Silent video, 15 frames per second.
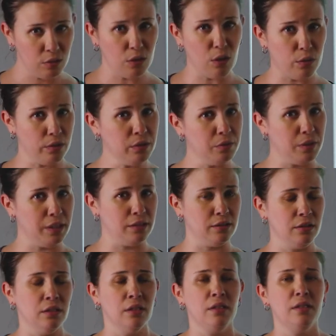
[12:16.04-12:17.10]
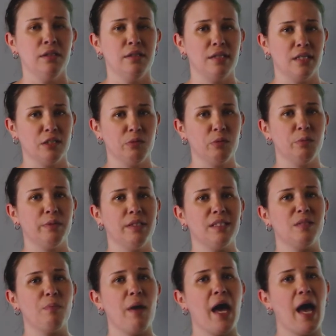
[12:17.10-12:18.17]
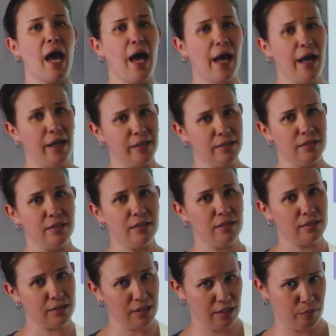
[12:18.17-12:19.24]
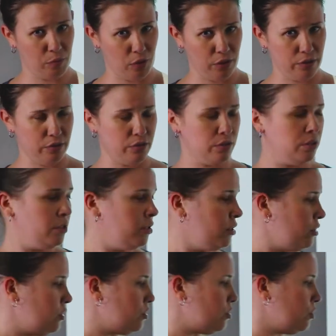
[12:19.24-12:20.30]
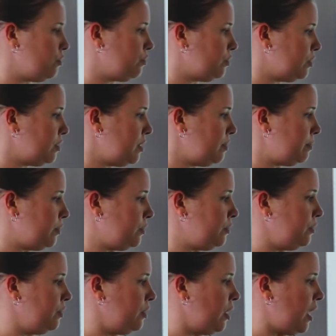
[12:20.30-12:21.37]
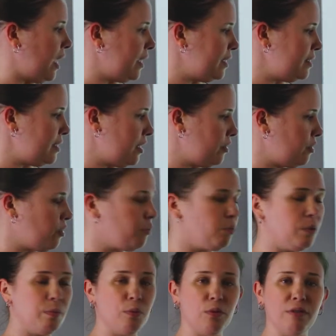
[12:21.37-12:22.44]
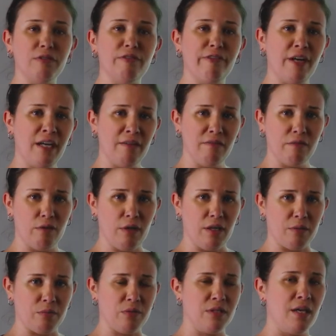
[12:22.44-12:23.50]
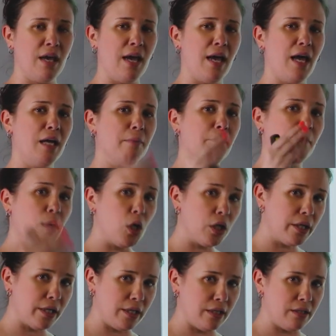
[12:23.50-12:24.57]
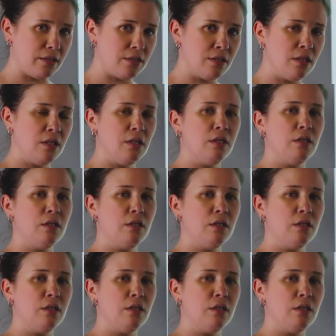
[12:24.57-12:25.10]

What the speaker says: only one decimal place past the tick marks. So for example, I can tell the 3.5 grams had markings